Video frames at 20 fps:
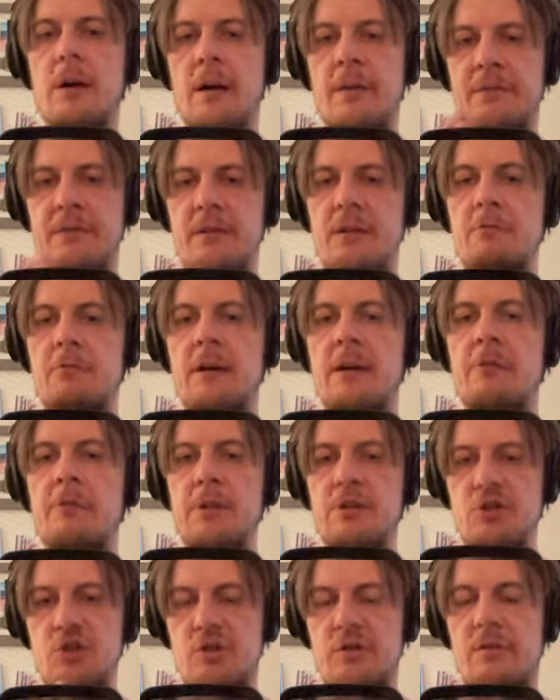until I
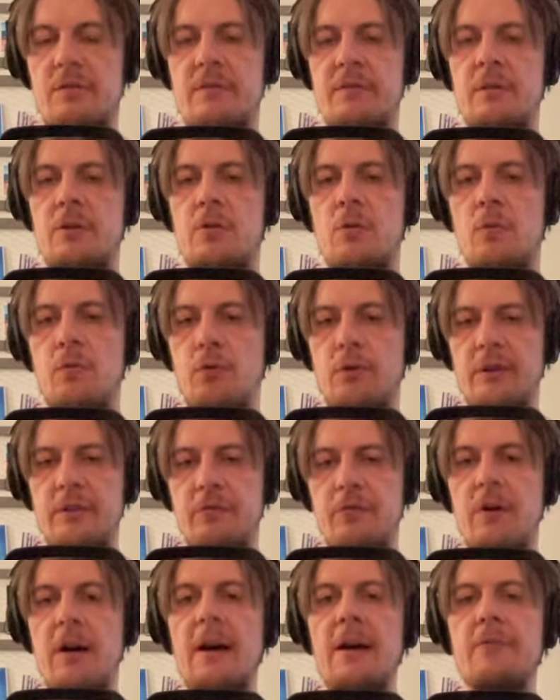reach
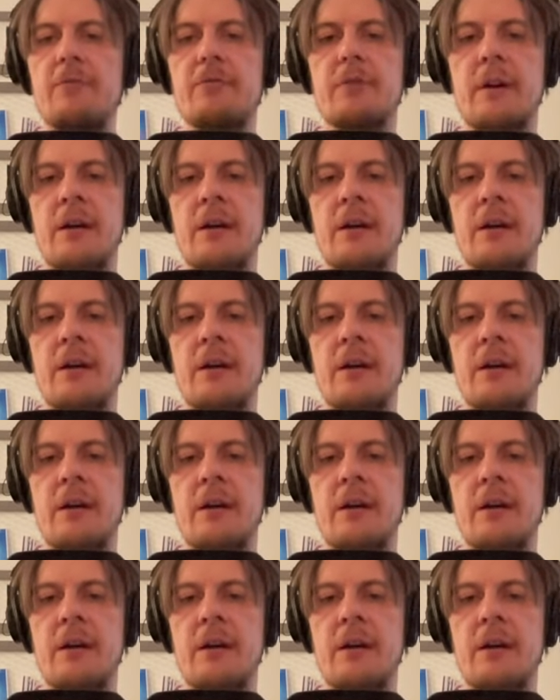0.45